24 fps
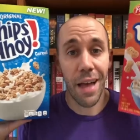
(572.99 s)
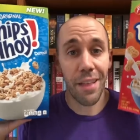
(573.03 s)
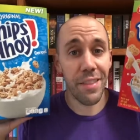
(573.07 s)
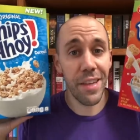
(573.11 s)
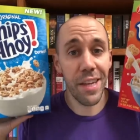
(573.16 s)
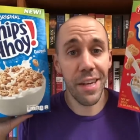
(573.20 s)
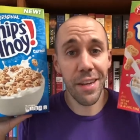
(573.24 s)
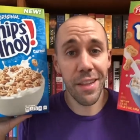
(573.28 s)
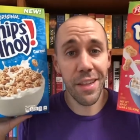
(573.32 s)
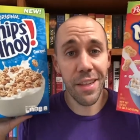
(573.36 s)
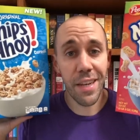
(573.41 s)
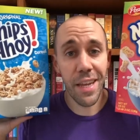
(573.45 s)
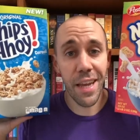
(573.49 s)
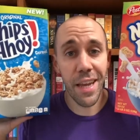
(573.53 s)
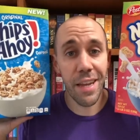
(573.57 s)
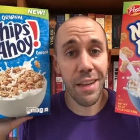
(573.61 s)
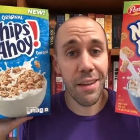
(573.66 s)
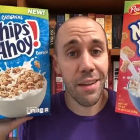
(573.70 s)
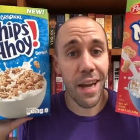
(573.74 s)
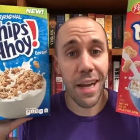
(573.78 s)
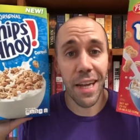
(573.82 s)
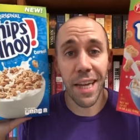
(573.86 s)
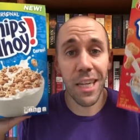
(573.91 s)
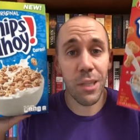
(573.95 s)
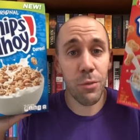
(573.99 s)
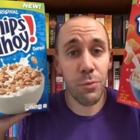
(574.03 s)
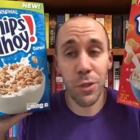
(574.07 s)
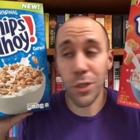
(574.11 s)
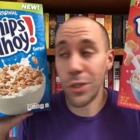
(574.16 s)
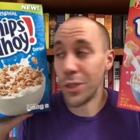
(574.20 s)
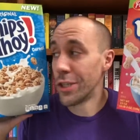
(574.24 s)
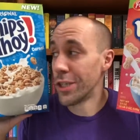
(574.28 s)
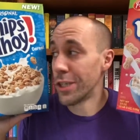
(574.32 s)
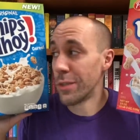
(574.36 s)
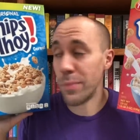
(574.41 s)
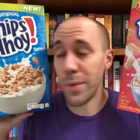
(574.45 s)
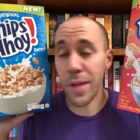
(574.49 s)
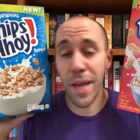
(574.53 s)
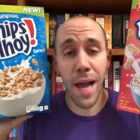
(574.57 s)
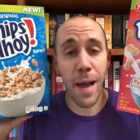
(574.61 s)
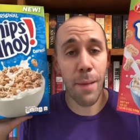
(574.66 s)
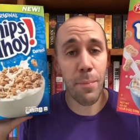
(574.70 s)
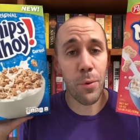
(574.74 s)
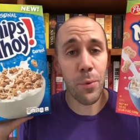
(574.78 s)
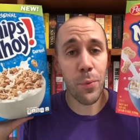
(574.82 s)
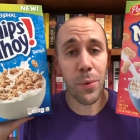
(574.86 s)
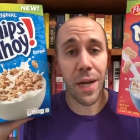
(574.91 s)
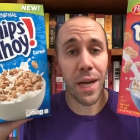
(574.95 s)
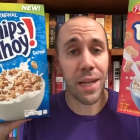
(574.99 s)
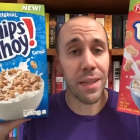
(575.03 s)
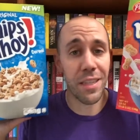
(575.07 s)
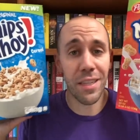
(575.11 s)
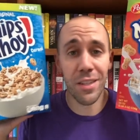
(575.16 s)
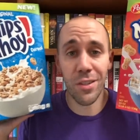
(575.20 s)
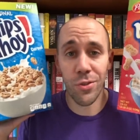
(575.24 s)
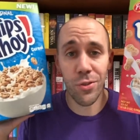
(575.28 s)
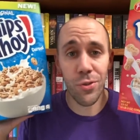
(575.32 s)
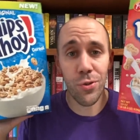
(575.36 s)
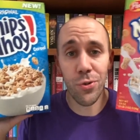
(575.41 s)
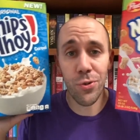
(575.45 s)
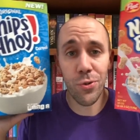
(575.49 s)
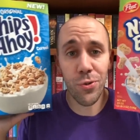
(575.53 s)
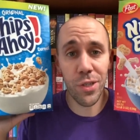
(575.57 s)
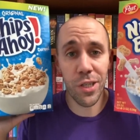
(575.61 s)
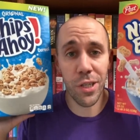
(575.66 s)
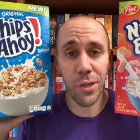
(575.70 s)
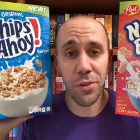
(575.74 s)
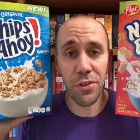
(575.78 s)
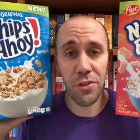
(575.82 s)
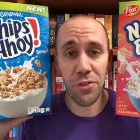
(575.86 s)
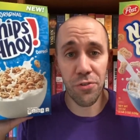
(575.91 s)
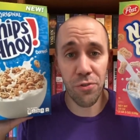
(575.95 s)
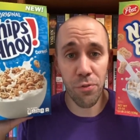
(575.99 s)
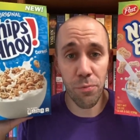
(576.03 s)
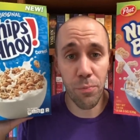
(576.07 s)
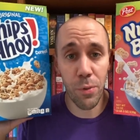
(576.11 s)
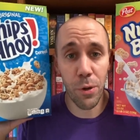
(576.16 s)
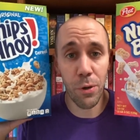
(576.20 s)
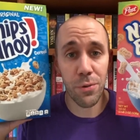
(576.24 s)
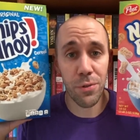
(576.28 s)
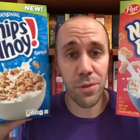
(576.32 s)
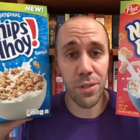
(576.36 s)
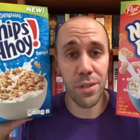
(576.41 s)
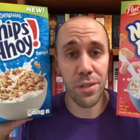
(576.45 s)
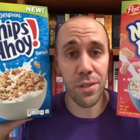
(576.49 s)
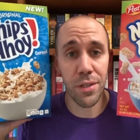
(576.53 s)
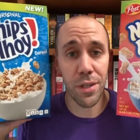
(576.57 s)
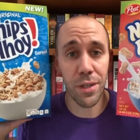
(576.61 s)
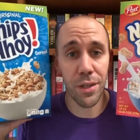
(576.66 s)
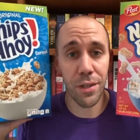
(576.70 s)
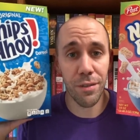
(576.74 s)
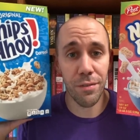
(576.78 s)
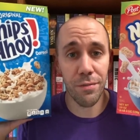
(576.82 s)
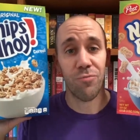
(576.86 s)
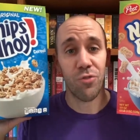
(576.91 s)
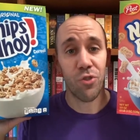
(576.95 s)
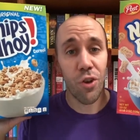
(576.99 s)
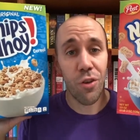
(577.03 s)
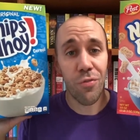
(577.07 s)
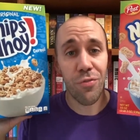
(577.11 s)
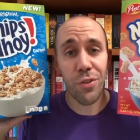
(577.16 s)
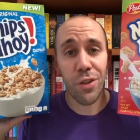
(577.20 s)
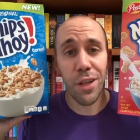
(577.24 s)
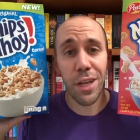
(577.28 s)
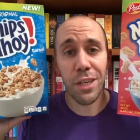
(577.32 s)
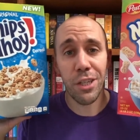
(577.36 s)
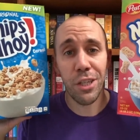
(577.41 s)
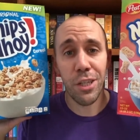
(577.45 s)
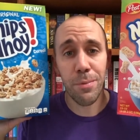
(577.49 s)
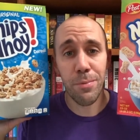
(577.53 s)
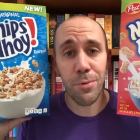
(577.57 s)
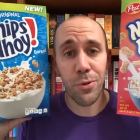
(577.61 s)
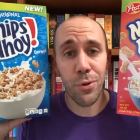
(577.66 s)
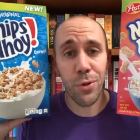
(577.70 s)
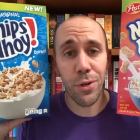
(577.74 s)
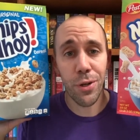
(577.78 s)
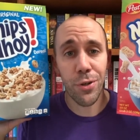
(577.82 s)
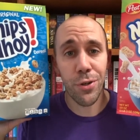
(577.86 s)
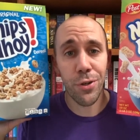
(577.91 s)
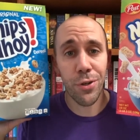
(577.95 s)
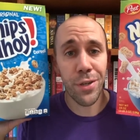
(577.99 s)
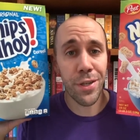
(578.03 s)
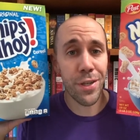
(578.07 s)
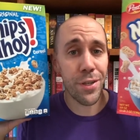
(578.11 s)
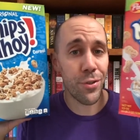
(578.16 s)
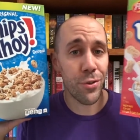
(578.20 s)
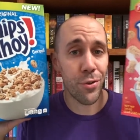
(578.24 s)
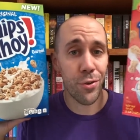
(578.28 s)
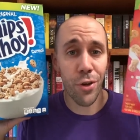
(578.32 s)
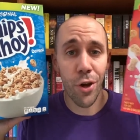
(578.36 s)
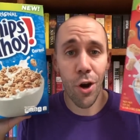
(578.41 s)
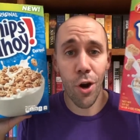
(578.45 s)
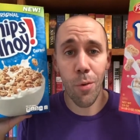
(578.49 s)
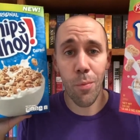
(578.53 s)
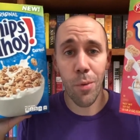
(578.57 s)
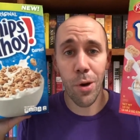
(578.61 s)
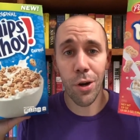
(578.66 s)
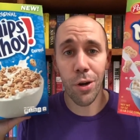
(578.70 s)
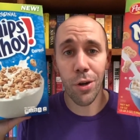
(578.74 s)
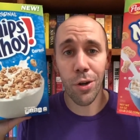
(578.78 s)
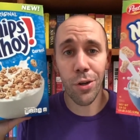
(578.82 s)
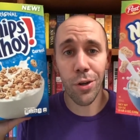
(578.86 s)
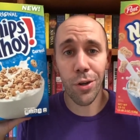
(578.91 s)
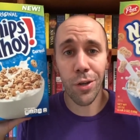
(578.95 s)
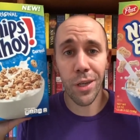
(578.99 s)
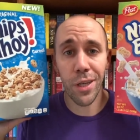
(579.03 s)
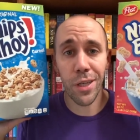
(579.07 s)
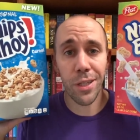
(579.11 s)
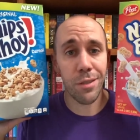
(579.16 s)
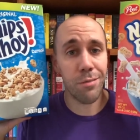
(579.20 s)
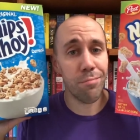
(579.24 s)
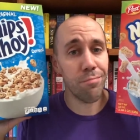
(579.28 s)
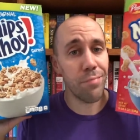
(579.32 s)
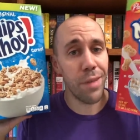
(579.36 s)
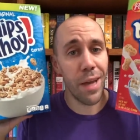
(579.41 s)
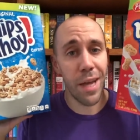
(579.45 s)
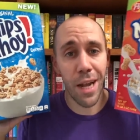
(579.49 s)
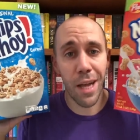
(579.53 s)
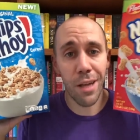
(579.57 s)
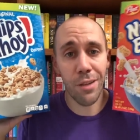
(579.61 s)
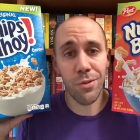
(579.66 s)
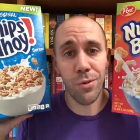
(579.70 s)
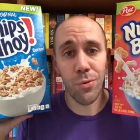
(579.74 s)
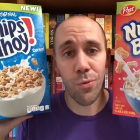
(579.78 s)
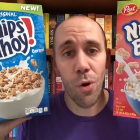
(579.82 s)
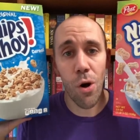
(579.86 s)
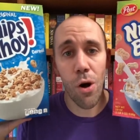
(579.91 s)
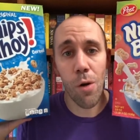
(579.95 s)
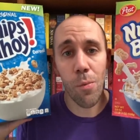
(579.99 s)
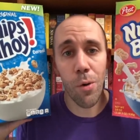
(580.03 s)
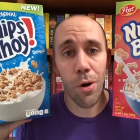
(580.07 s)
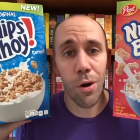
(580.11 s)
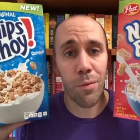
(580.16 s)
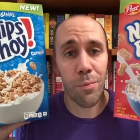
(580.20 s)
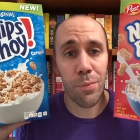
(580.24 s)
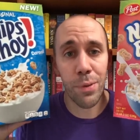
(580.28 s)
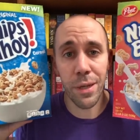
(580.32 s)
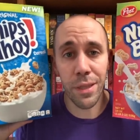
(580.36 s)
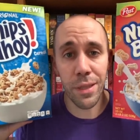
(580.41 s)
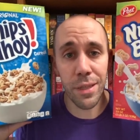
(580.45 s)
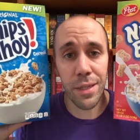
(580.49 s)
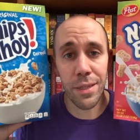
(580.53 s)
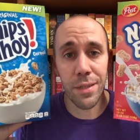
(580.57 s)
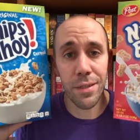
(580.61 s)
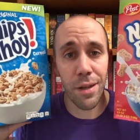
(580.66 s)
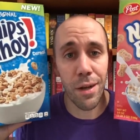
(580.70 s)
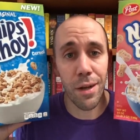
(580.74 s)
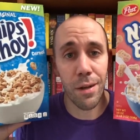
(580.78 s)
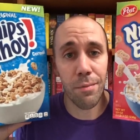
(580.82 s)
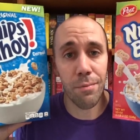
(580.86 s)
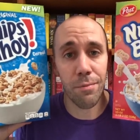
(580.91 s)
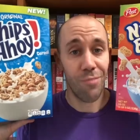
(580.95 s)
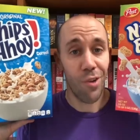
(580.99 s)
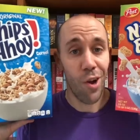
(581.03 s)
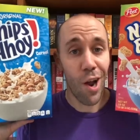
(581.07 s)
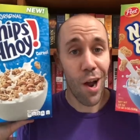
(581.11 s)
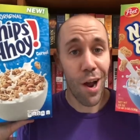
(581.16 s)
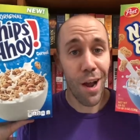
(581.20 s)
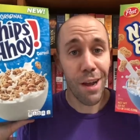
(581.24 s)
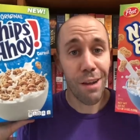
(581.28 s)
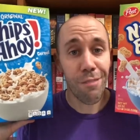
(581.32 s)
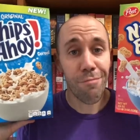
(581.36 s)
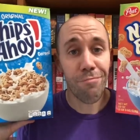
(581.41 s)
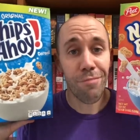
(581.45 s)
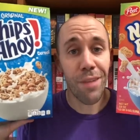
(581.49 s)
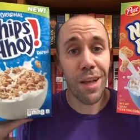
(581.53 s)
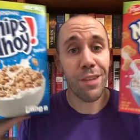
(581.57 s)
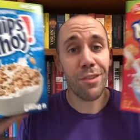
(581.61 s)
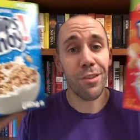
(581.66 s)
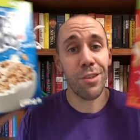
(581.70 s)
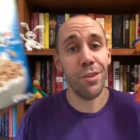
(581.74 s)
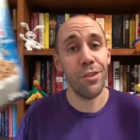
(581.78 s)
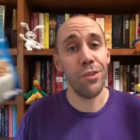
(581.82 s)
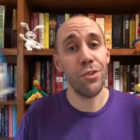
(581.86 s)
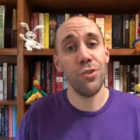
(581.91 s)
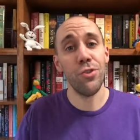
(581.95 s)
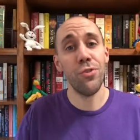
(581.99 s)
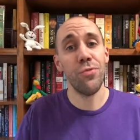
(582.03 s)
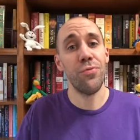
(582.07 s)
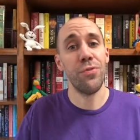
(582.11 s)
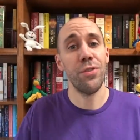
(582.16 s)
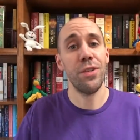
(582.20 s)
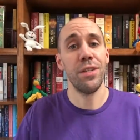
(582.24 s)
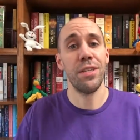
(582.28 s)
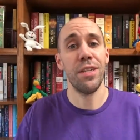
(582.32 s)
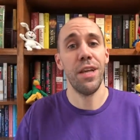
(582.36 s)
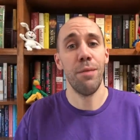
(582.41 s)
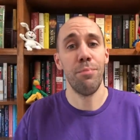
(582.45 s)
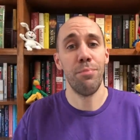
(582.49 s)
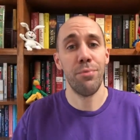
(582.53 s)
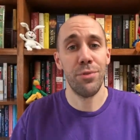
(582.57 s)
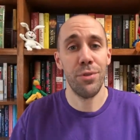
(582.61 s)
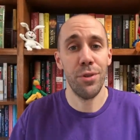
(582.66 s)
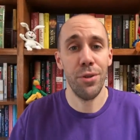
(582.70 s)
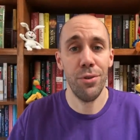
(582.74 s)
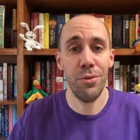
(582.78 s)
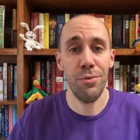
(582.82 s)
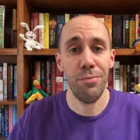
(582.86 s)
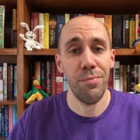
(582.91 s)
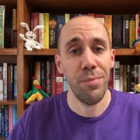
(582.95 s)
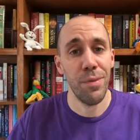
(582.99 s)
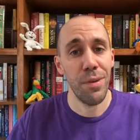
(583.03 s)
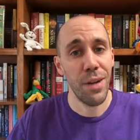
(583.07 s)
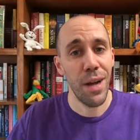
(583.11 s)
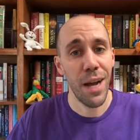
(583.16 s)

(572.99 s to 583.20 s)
At the end of the day, I guess we should just be happy we got these two new cereals from Post this year year. So if you like Chips Ahoy cookies or Nutter Butter cookies, head out to Walmart and pick these up. All right, that's gonna do it for this episode.